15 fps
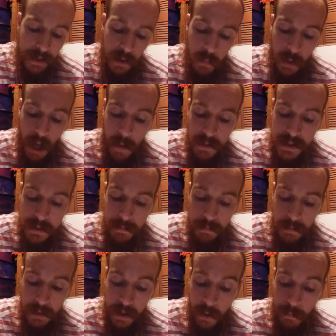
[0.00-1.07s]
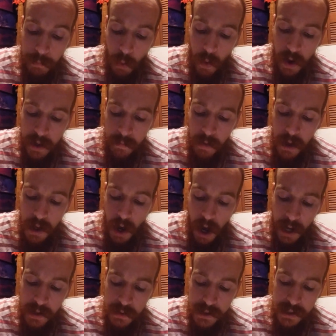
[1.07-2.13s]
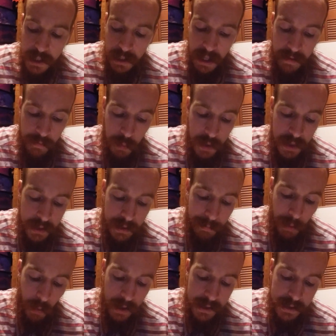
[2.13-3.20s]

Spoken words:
When I was a little boy, I used to live within the points